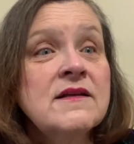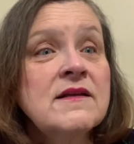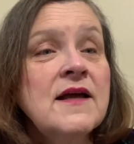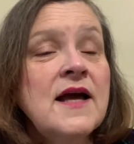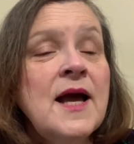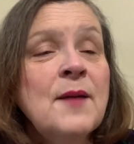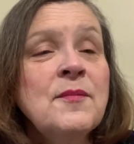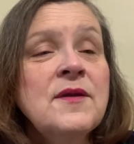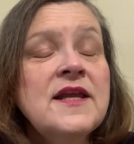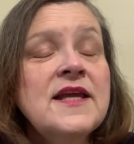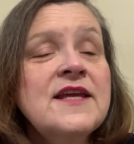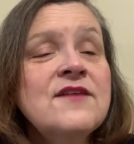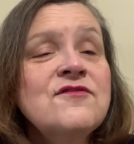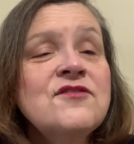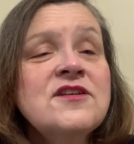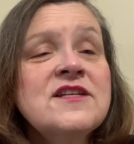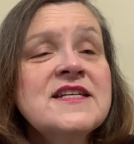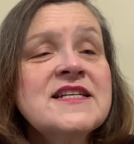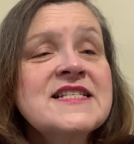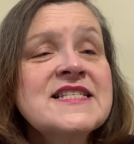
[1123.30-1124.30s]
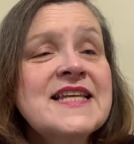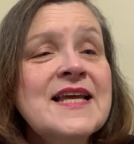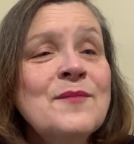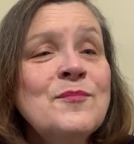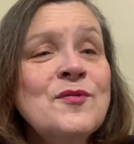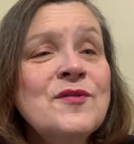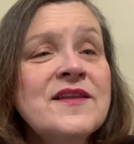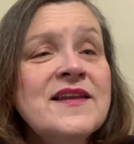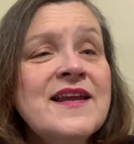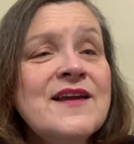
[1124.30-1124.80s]
I'm going to give you an
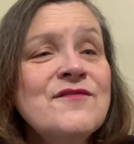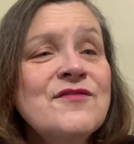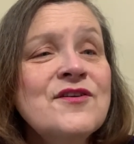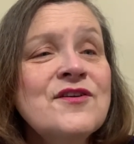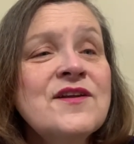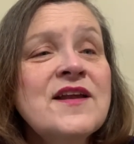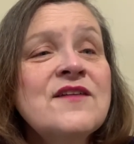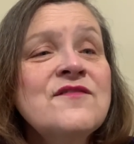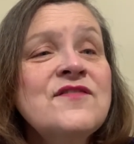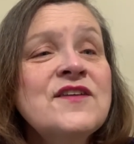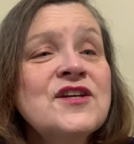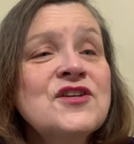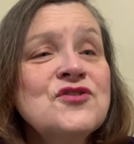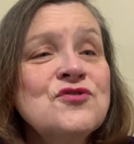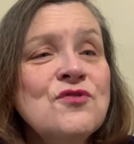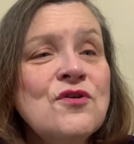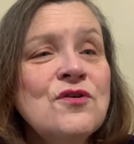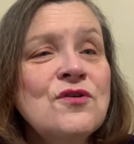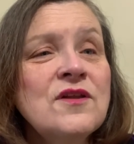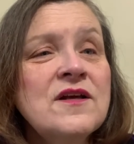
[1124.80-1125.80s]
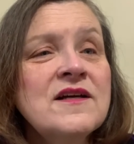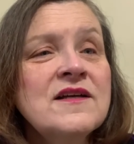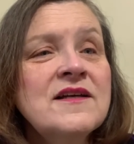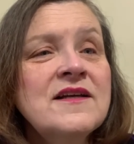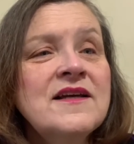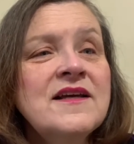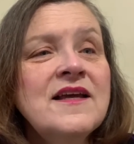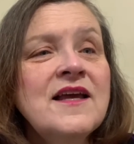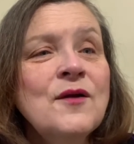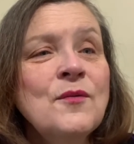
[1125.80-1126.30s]
example that I've heard, a Victrola.
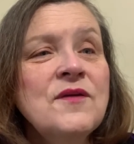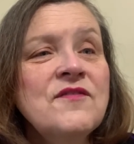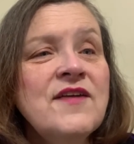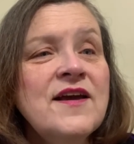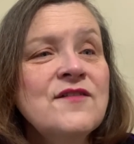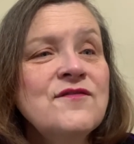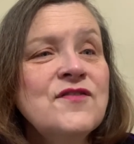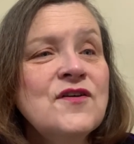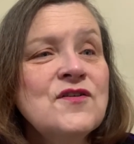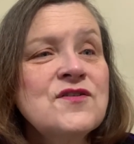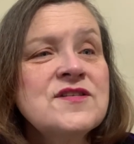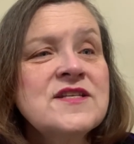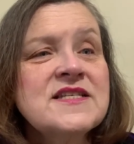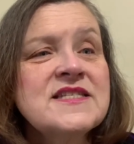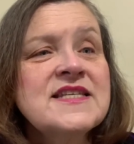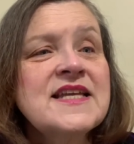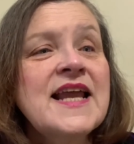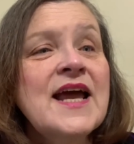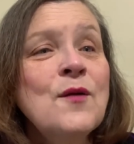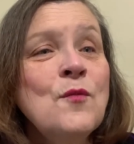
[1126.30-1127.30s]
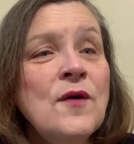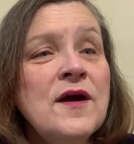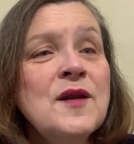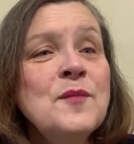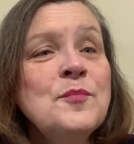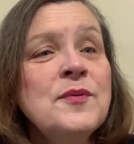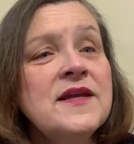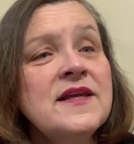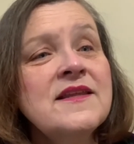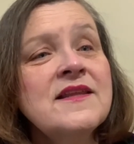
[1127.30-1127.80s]
We've had folks that said, I want
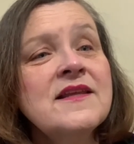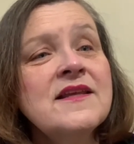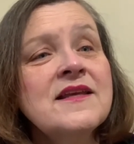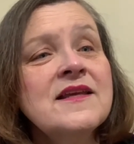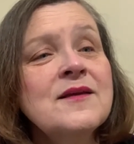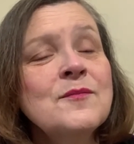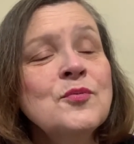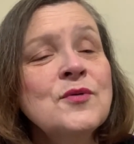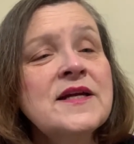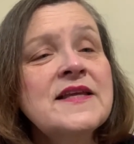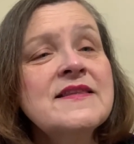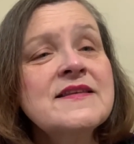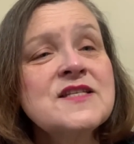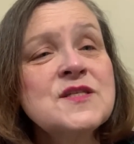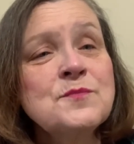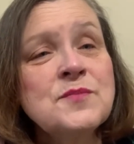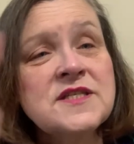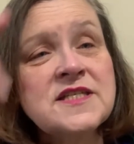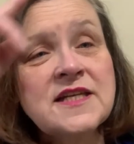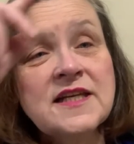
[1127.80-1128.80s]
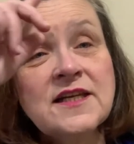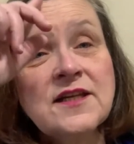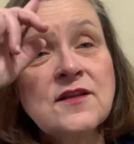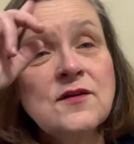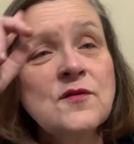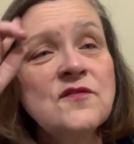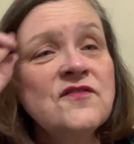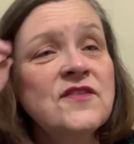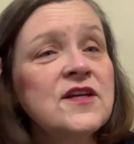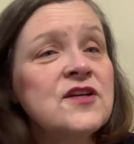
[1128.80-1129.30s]
to bring this
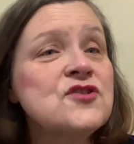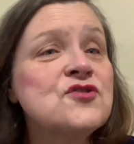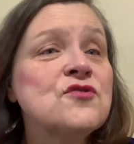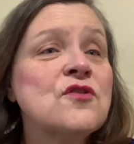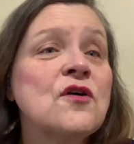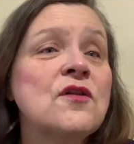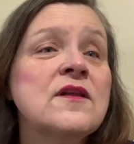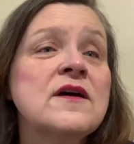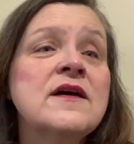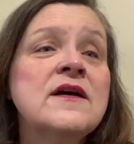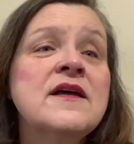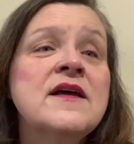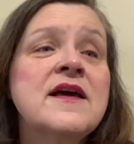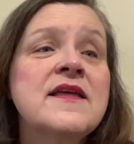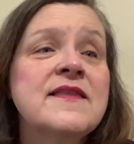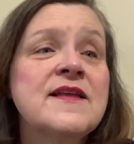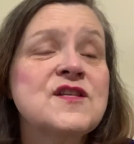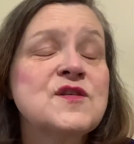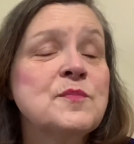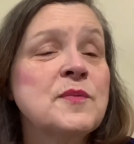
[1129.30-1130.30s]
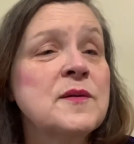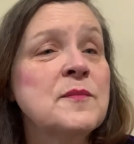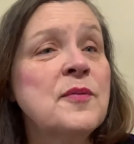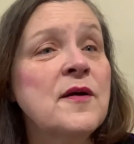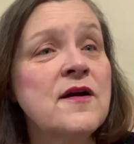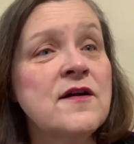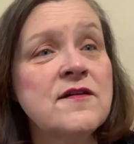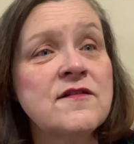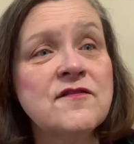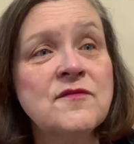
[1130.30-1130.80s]
particular Victrola that's been
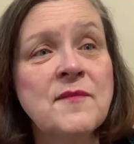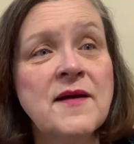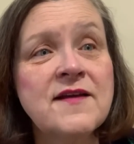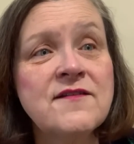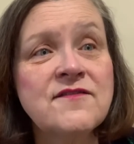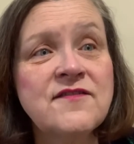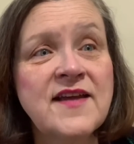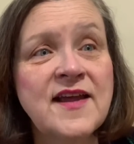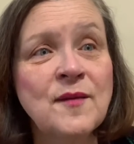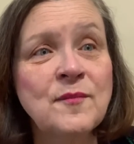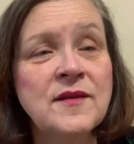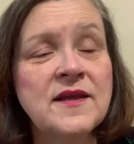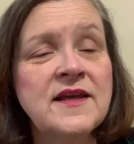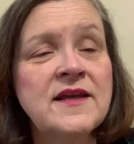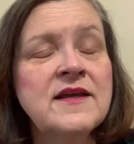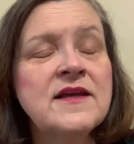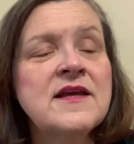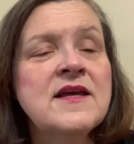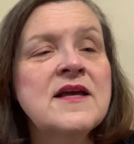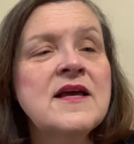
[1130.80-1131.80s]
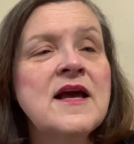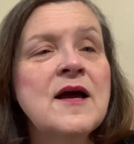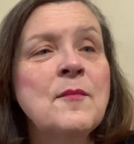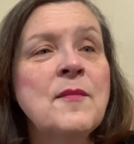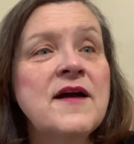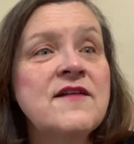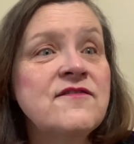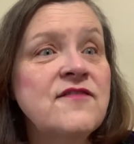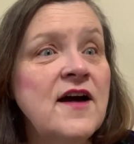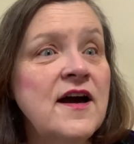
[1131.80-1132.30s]
part of my family.
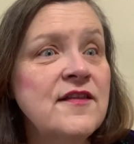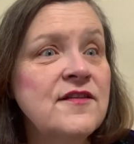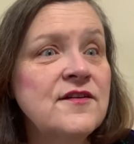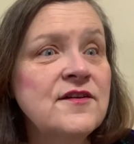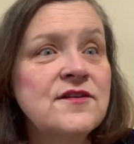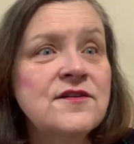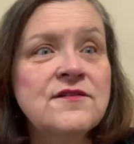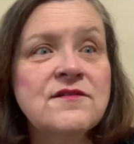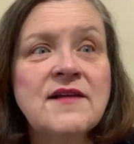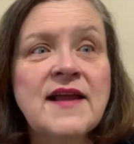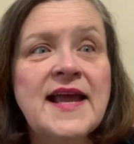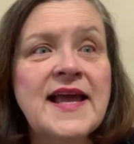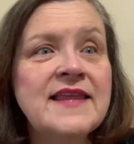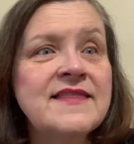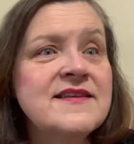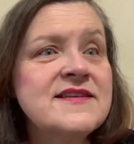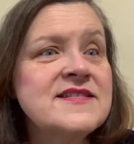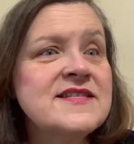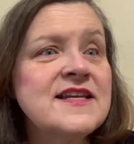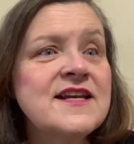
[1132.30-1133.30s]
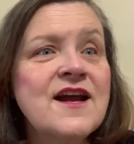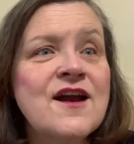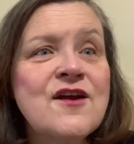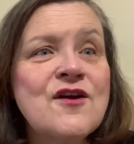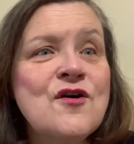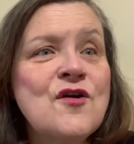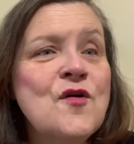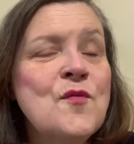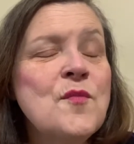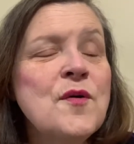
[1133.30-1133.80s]
My father had this in our
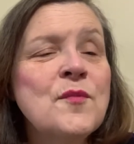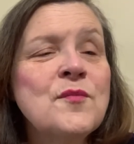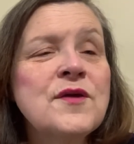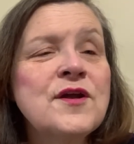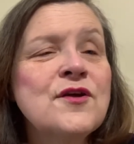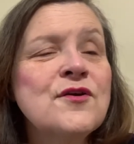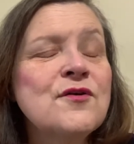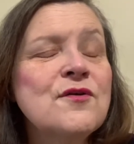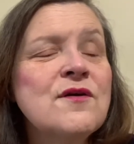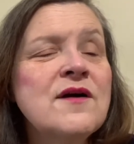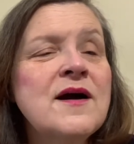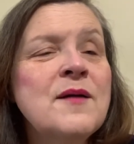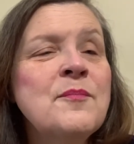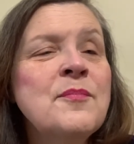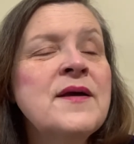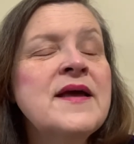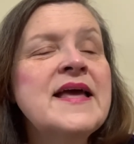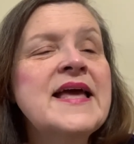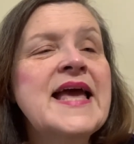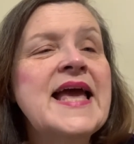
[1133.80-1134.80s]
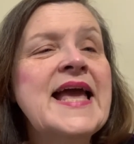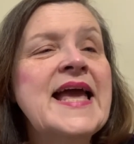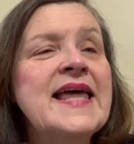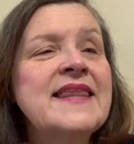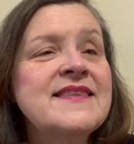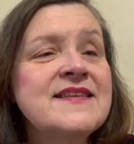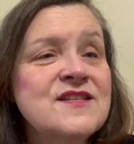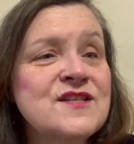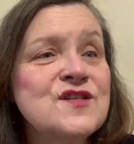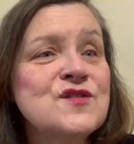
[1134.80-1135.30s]
home when we grew up, and
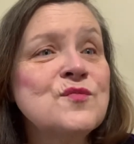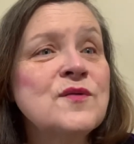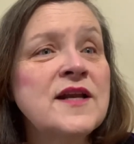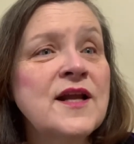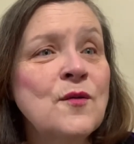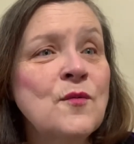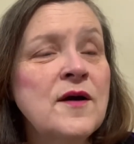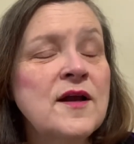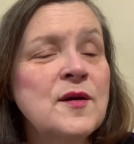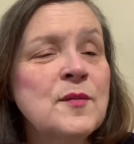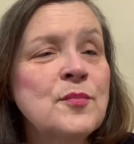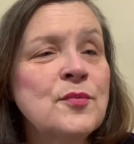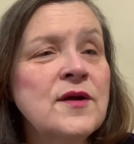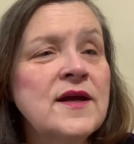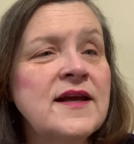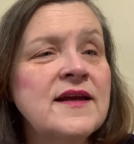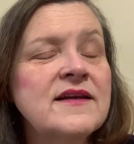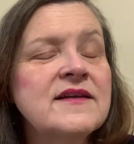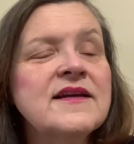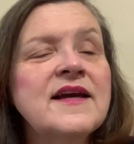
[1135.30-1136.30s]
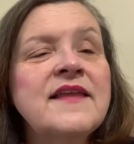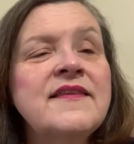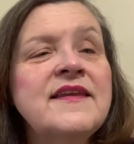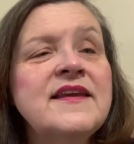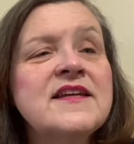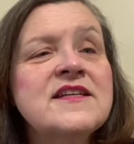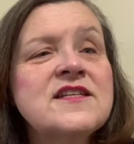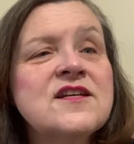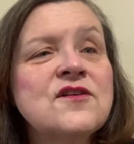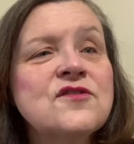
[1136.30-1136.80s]
this is what I want to bring. And the
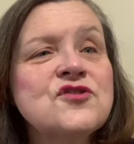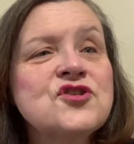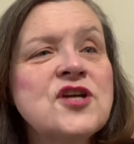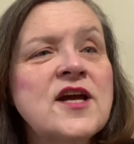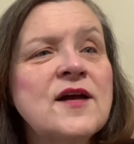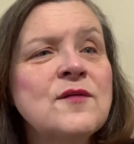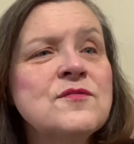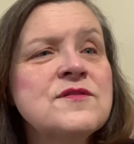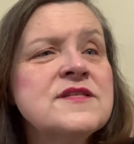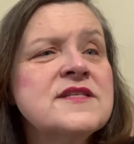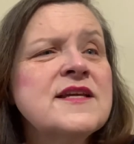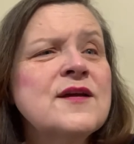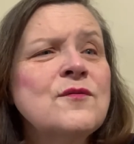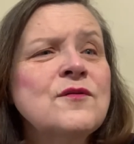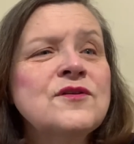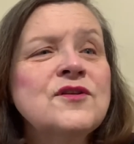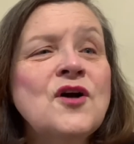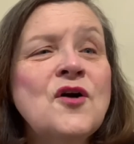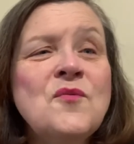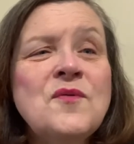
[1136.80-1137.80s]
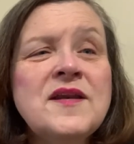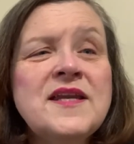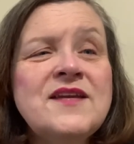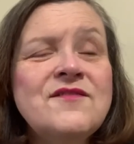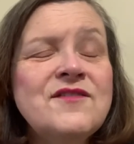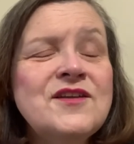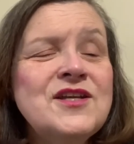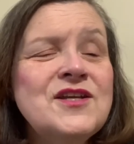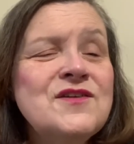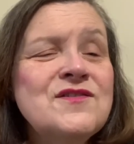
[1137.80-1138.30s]
adult child will say, well, no one
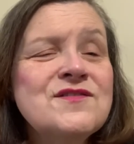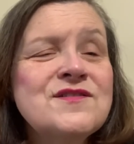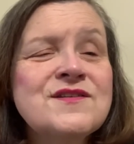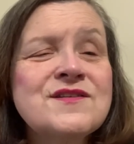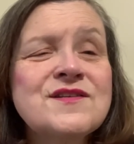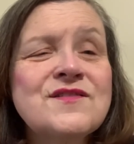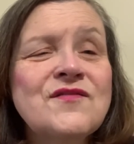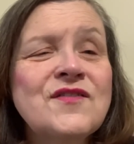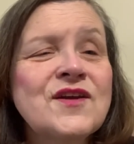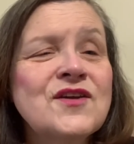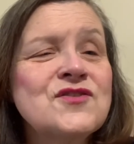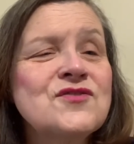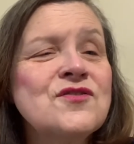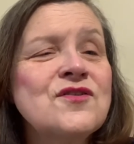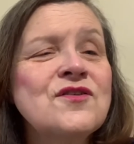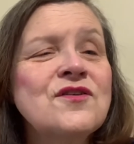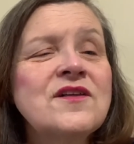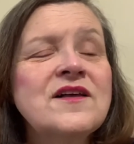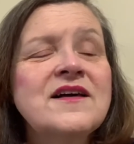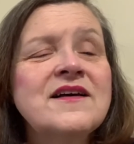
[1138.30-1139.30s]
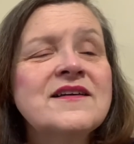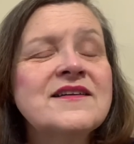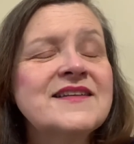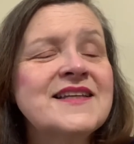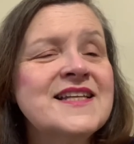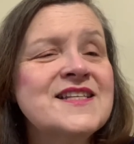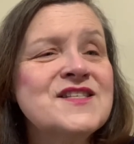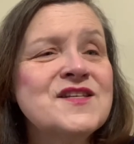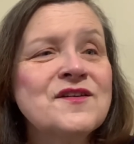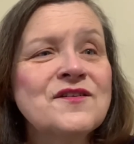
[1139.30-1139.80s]
even uses a Victrola.
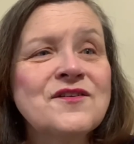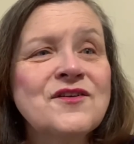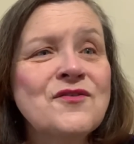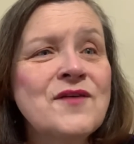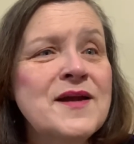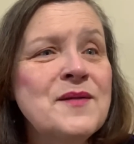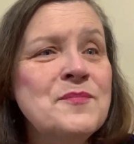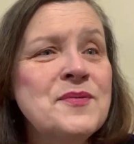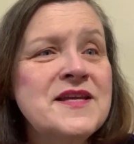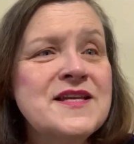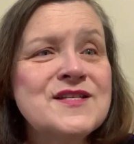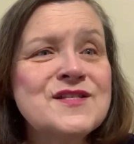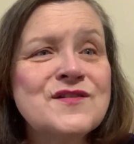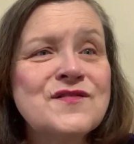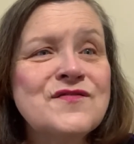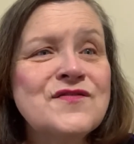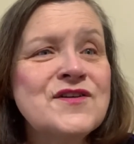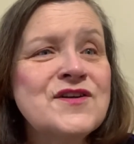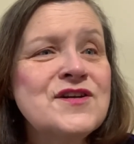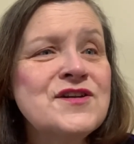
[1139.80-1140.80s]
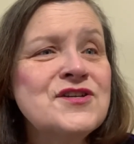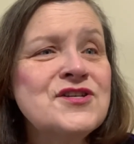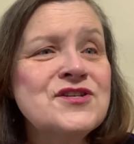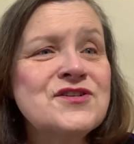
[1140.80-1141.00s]
It's a great piece of furniture,